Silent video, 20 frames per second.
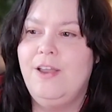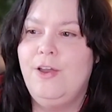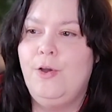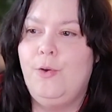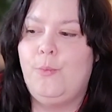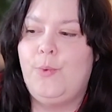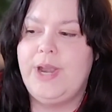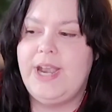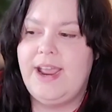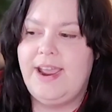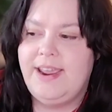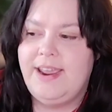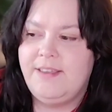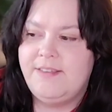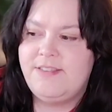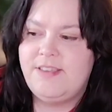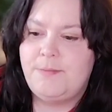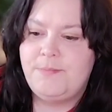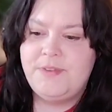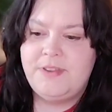When I
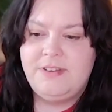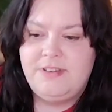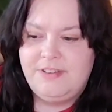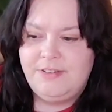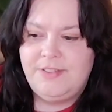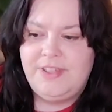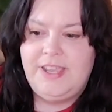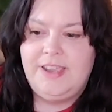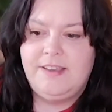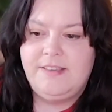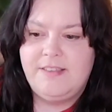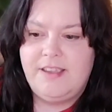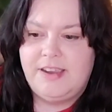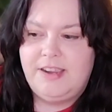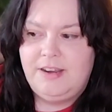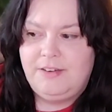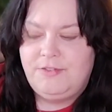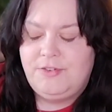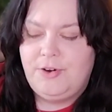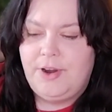stepped into the
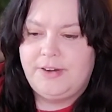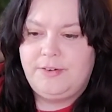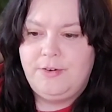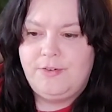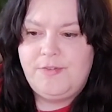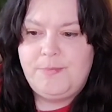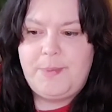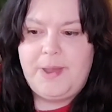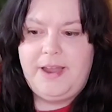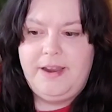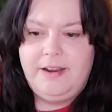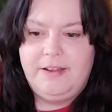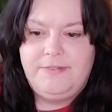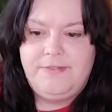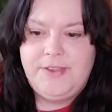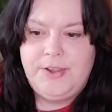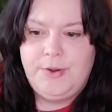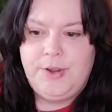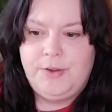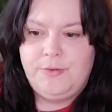executive director spot a
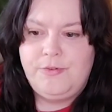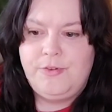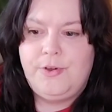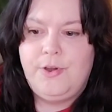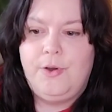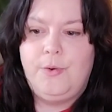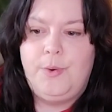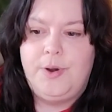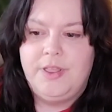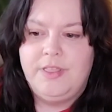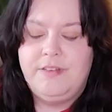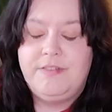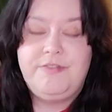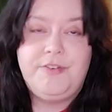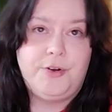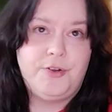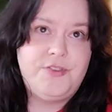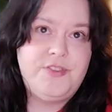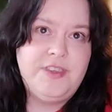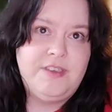few years ago, one of the
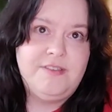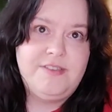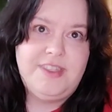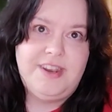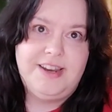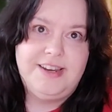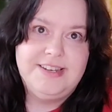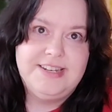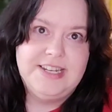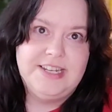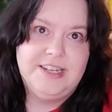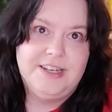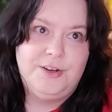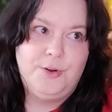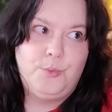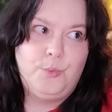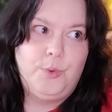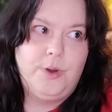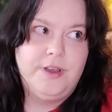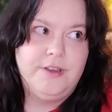first things that I
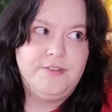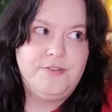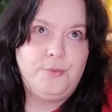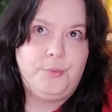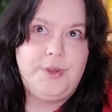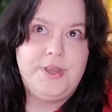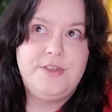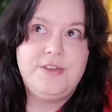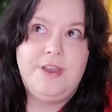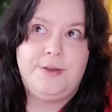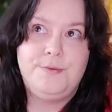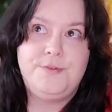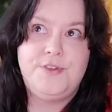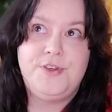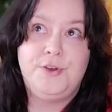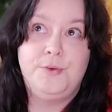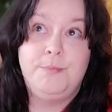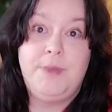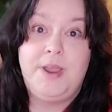did was reach out to my